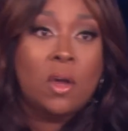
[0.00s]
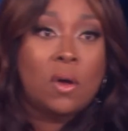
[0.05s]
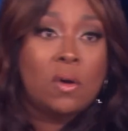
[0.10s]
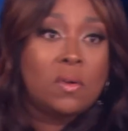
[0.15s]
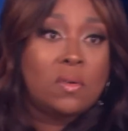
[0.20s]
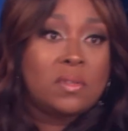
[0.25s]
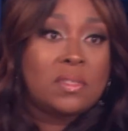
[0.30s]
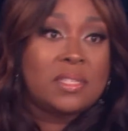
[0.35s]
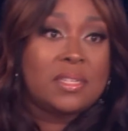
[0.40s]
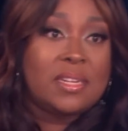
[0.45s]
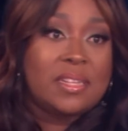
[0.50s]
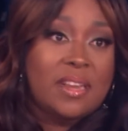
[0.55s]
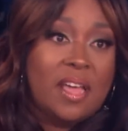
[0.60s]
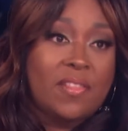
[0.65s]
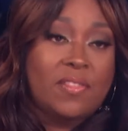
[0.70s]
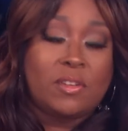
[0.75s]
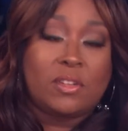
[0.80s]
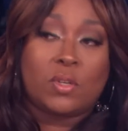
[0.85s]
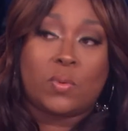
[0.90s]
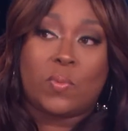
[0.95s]
goes in
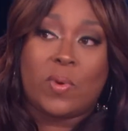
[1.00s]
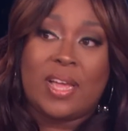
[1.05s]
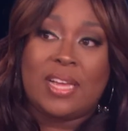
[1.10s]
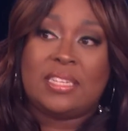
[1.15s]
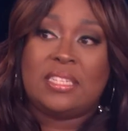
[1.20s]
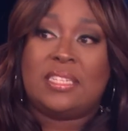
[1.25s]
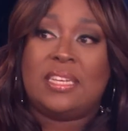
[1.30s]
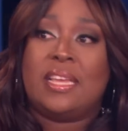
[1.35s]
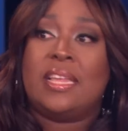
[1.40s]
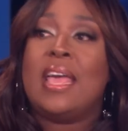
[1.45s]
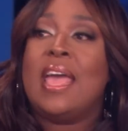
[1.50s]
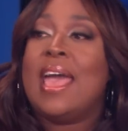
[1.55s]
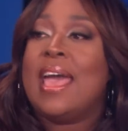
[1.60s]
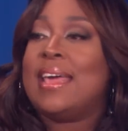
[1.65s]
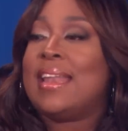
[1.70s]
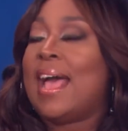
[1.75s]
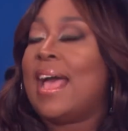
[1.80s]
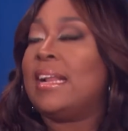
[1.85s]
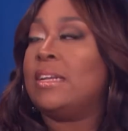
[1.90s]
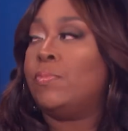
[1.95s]
another direction.
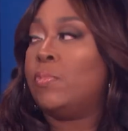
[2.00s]
And I